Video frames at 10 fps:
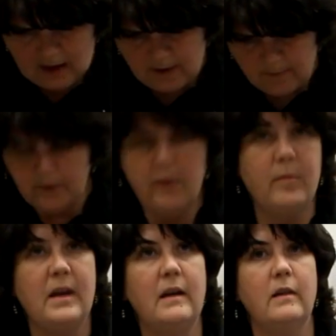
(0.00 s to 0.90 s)
and pull the
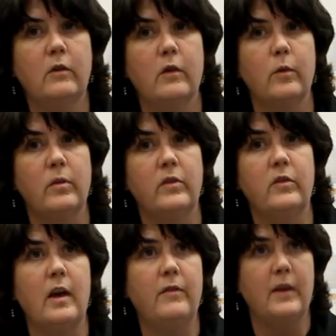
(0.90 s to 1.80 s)
meat and serve it with a
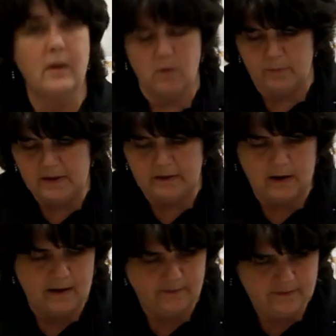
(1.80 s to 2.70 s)
stuffing or a
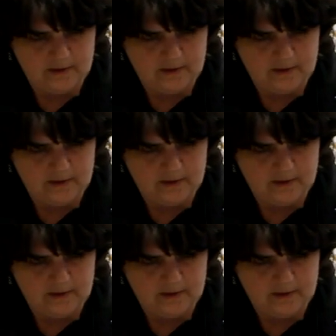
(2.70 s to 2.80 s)
pilaf.